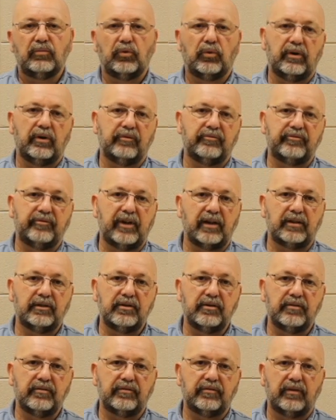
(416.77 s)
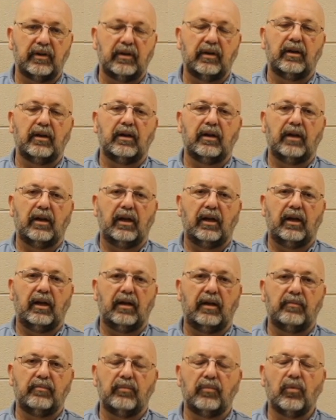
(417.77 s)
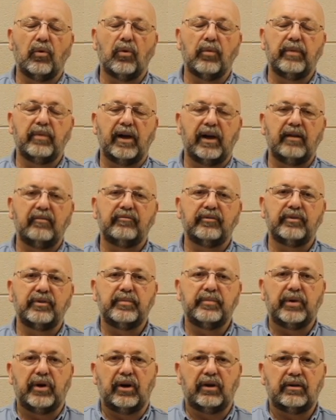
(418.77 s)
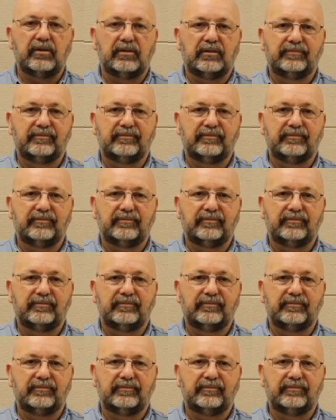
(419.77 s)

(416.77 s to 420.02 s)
more effective, more bang for the buck.